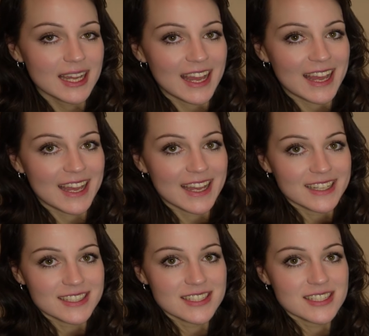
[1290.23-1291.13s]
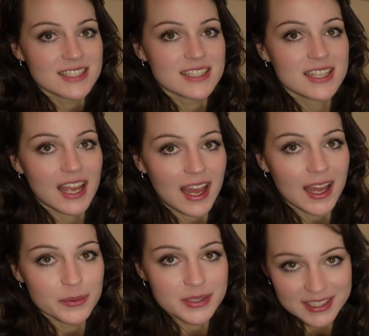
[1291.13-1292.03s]
And I
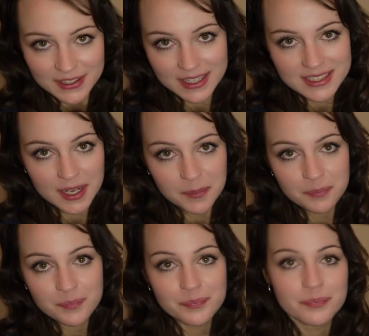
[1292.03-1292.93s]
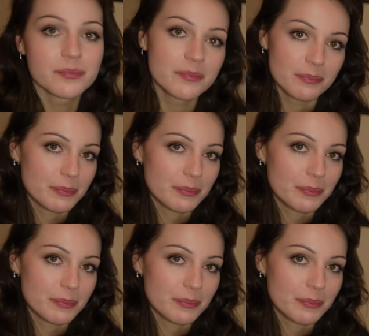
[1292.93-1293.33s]
will see you next time. Bye